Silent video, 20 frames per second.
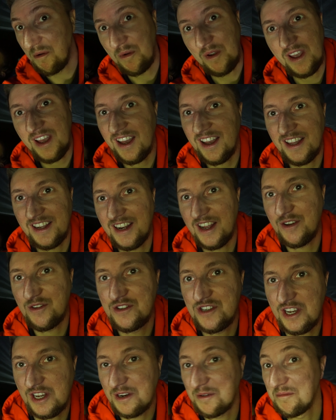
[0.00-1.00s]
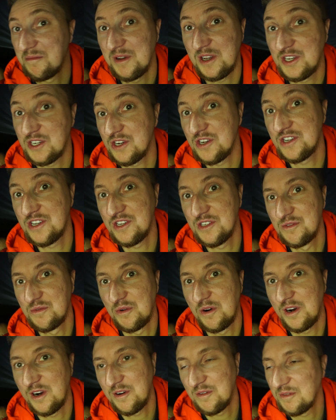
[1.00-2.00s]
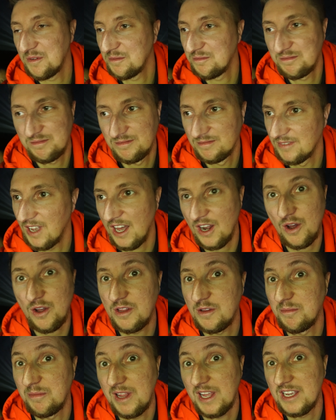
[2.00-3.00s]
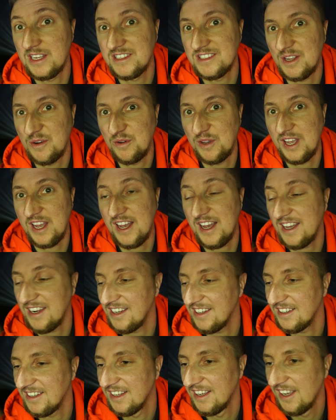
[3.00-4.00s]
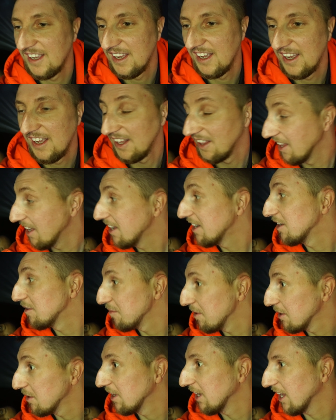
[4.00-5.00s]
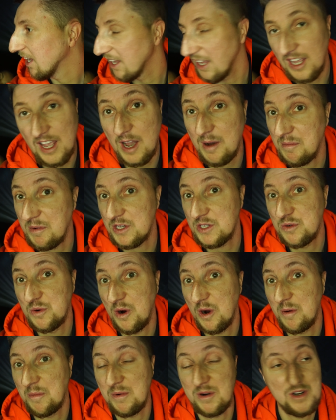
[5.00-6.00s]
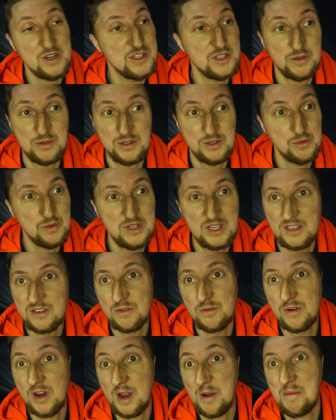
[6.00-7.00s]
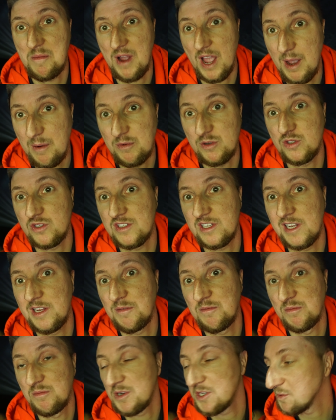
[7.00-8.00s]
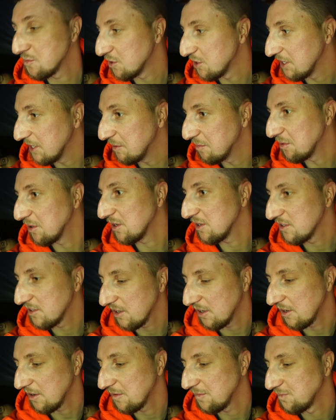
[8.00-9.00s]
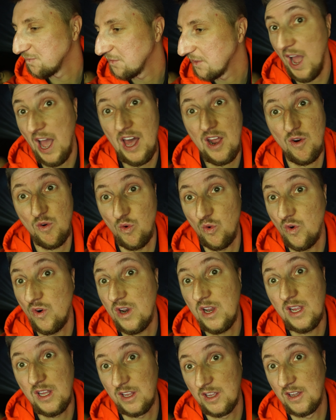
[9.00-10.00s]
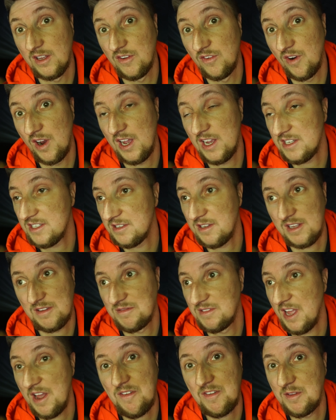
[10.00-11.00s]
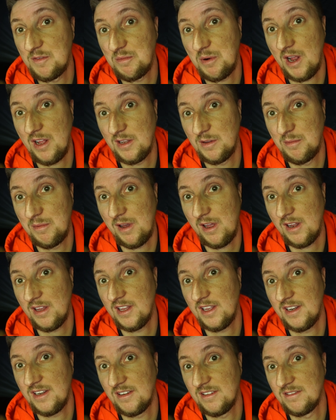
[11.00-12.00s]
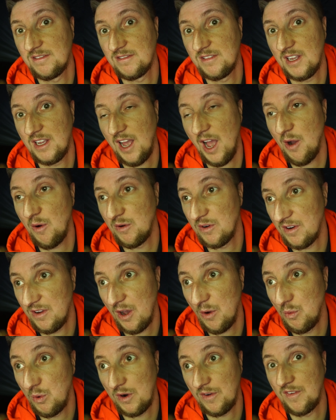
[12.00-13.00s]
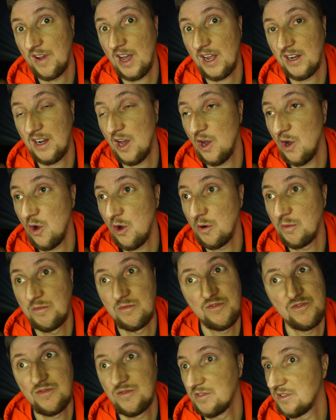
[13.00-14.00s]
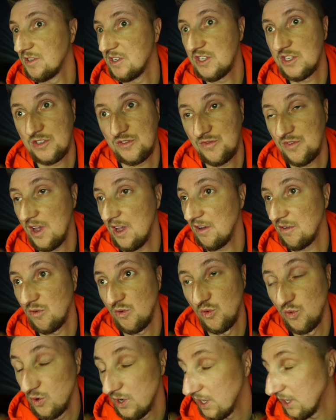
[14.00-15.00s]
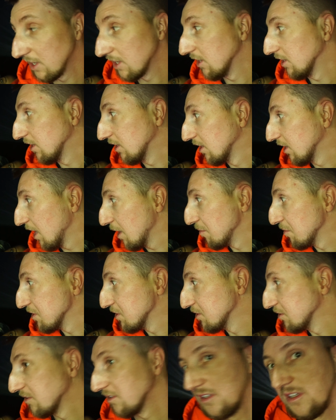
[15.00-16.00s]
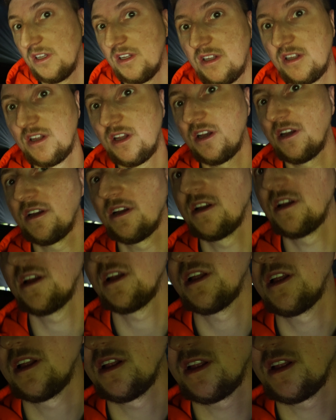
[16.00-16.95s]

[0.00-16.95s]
we had, I was trying to make sure she's warm. We got all the blankets that we had, and later, man, it got much warmer, so we were able to sleep much more deeper. So I had a really good rest, definitely probably better than I would have gotten at home. It just felt really good. How about you? Yeah,